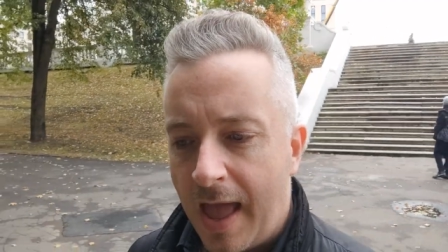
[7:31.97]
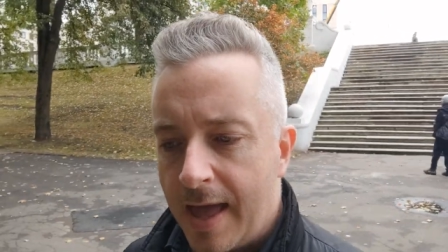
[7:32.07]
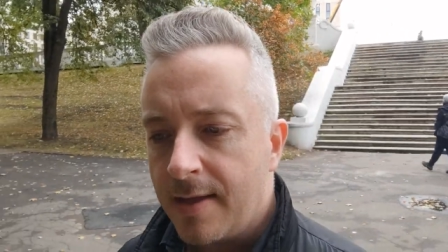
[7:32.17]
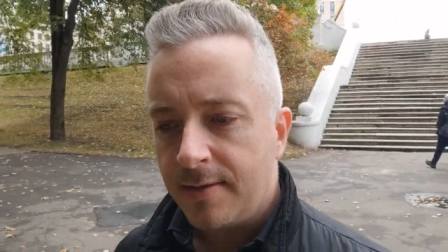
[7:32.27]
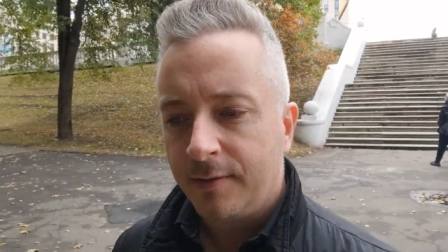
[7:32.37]

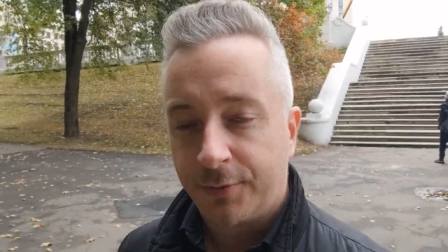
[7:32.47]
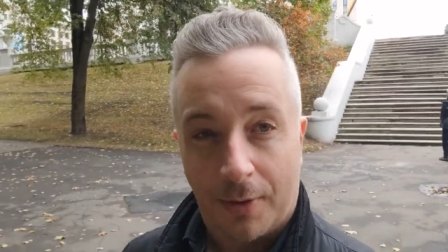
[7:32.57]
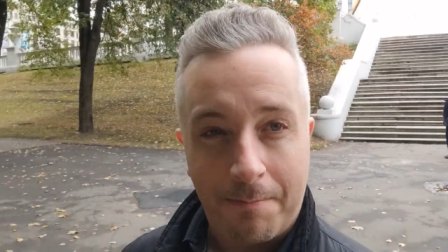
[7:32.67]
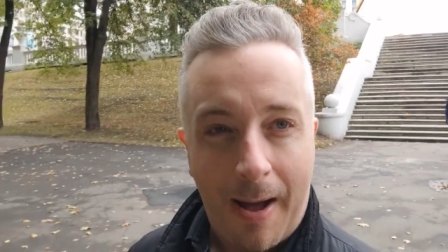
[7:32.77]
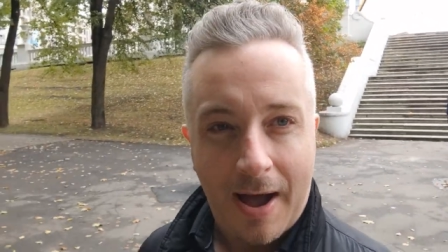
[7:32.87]
And this was
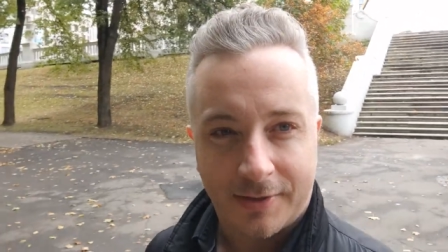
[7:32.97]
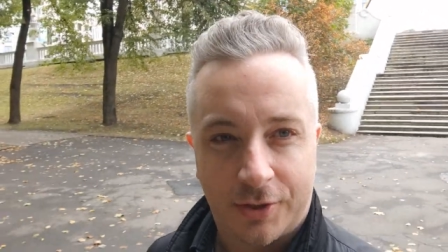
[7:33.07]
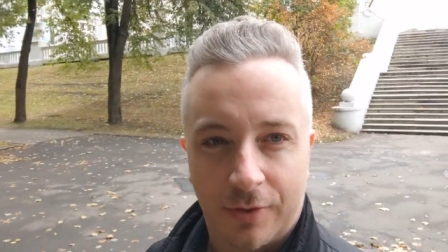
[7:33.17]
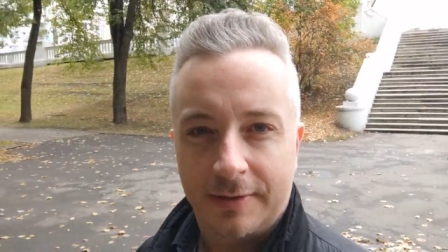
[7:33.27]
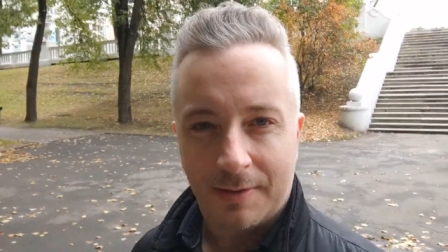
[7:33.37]
on Mark
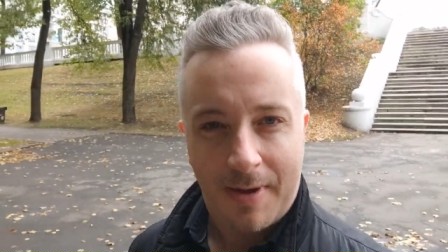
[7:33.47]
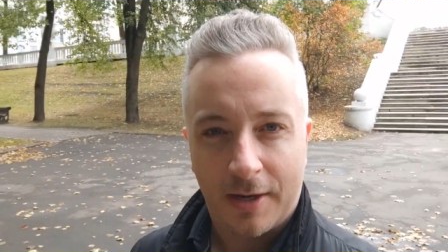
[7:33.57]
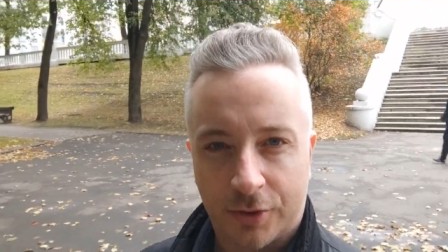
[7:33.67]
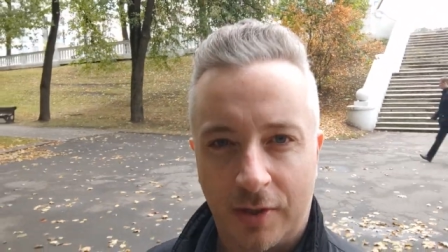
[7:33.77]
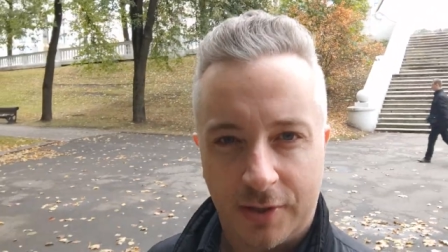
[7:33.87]
Street. So
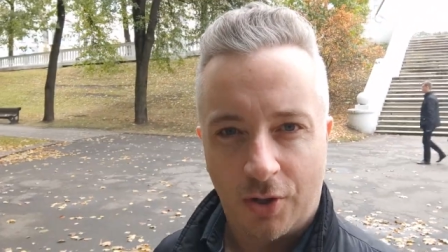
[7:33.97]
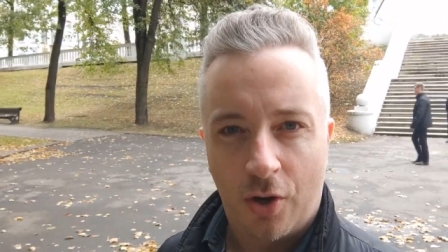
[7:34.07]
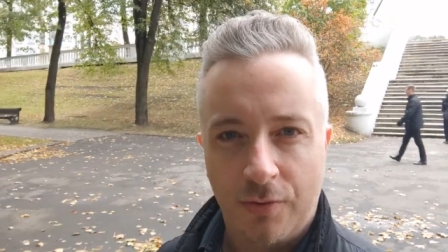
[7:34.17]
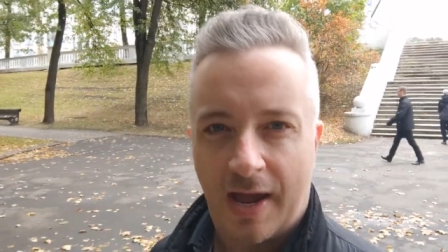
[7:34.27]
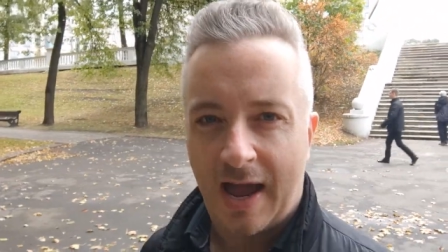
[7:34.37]
Mark Street is
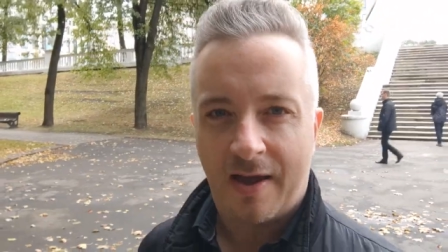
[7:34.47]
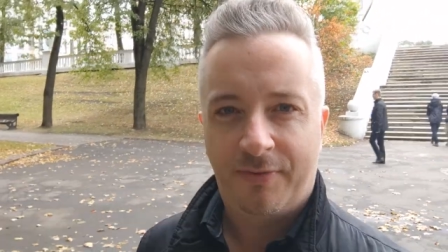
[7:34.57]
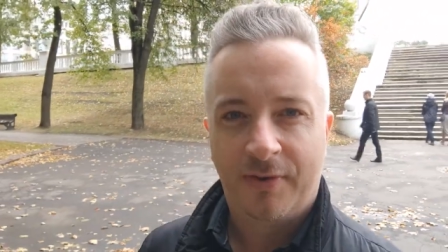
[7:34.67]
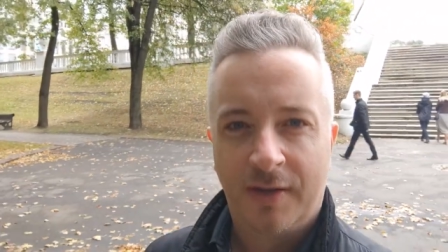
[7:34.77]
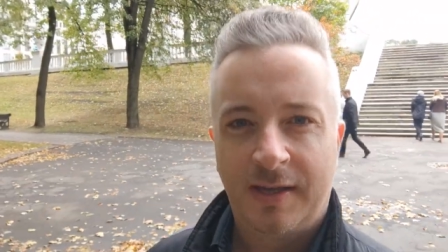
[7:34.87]
known to
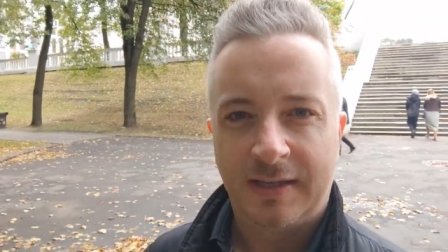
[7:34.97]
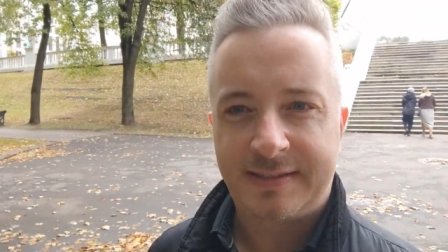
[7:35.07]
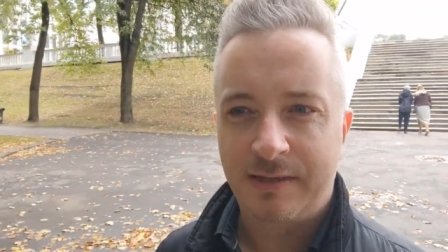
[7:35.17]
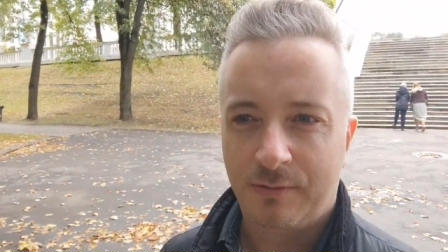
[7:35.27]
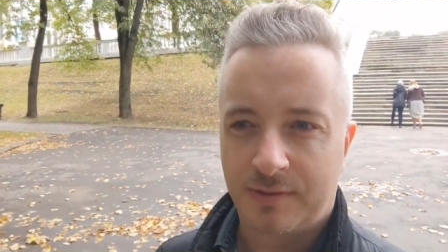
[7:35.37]
have a
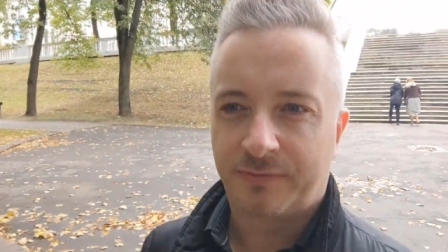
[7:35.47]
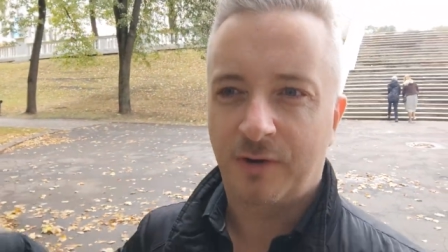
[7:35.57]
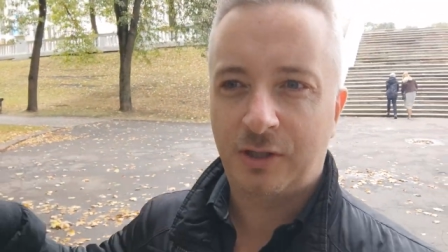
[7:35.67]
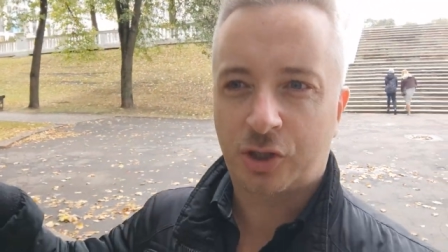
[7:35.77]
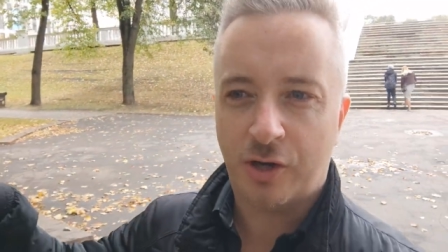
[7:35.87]
series of
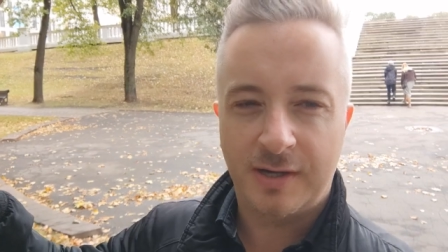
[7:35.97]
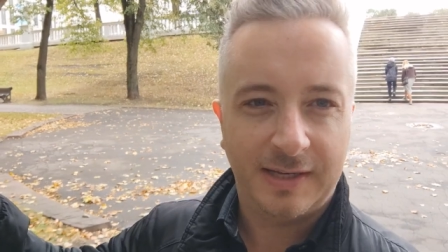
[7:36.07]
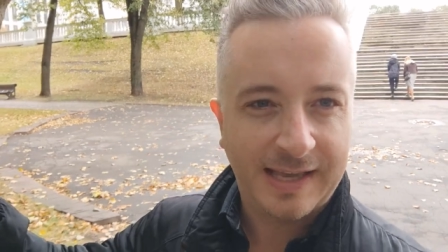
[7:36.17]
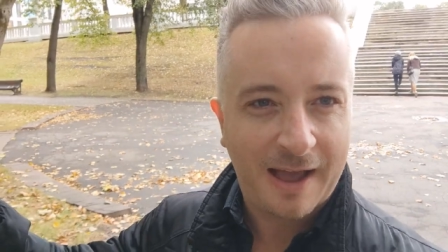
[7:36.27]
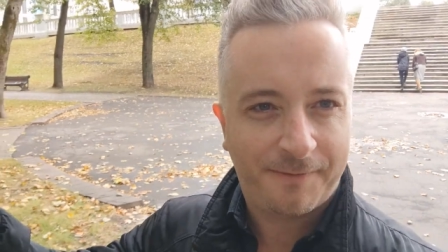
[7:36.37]
very
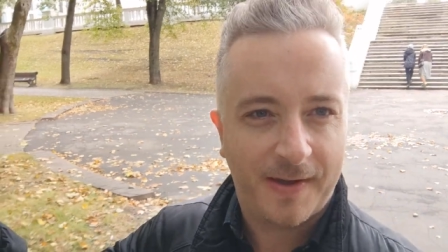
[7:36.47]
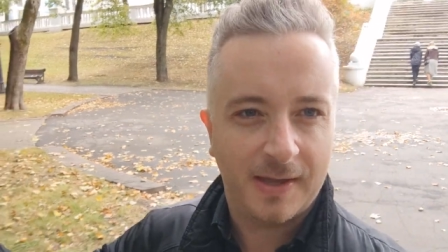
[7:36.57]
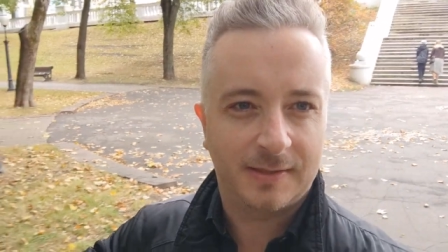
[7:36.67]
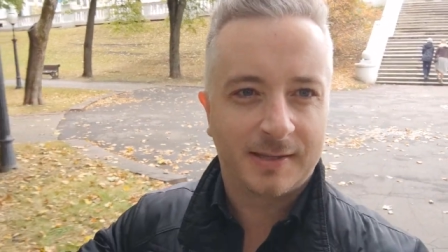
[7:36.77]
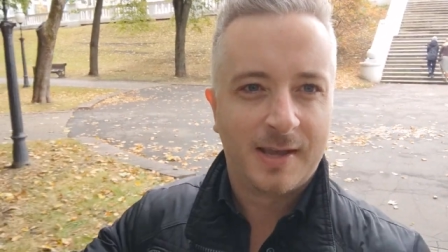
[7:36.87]
trendy
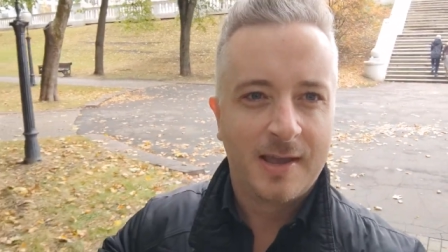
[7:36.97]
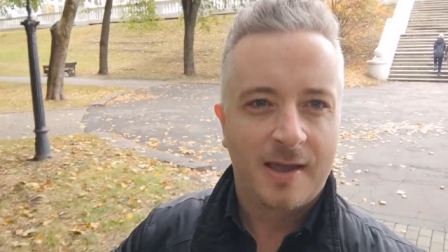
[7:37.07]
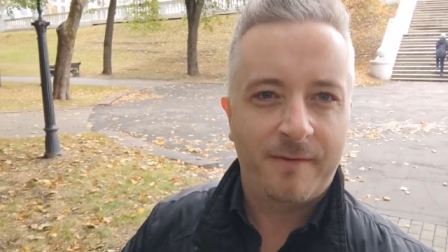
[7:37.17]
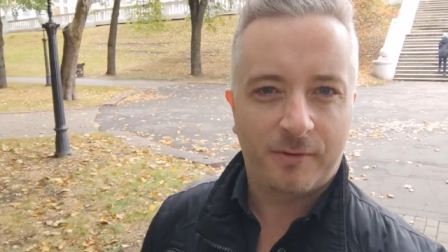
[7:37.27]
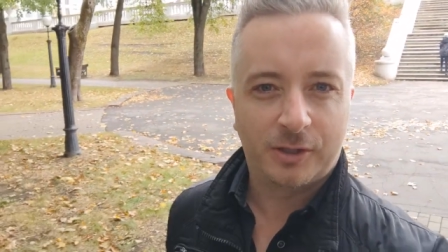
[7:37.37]
cafes
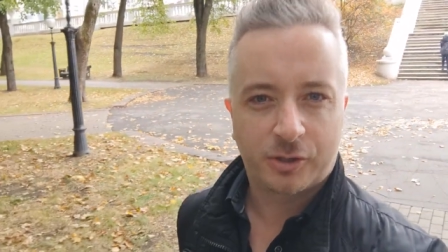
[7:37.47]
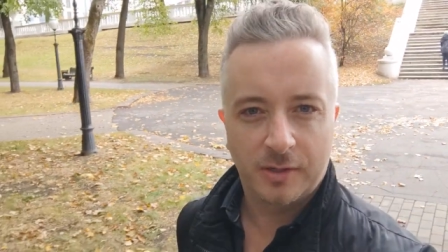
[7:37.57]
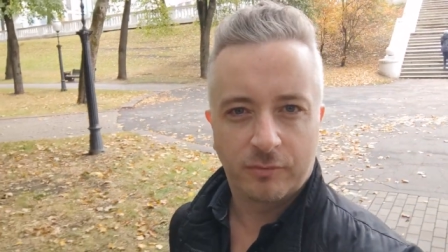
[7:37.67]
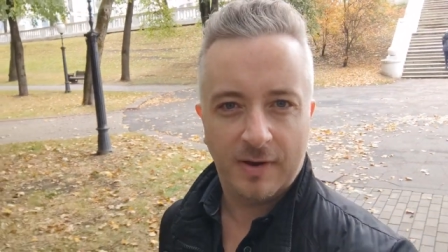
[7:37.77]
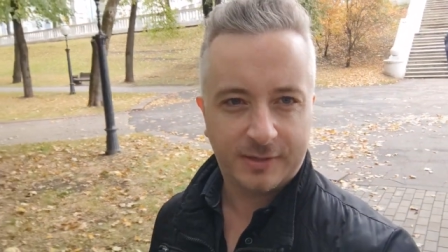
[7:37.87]
and very
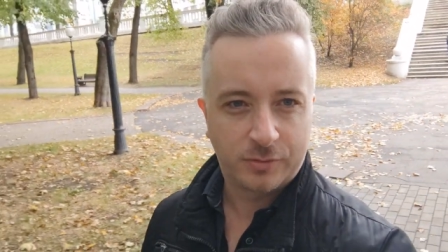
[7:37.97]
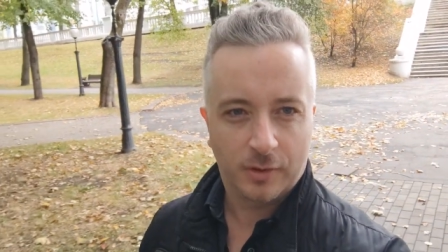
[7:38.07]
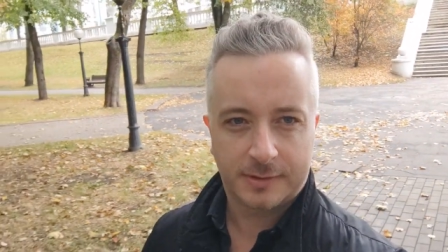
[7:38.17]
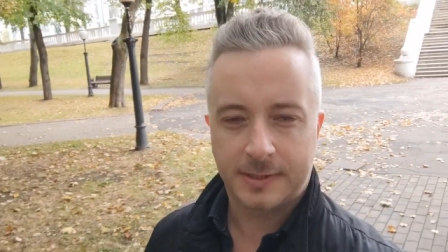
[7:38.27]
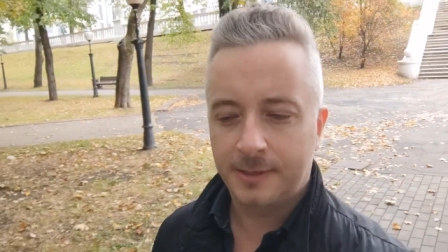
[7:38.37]
trendy
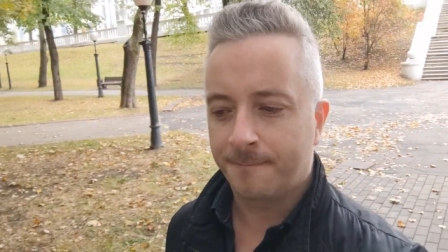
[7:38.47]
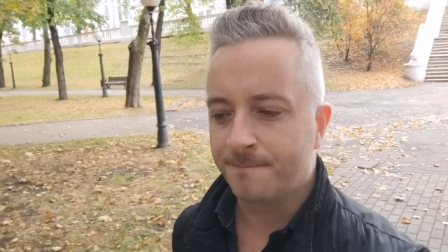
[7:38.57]
restaurants.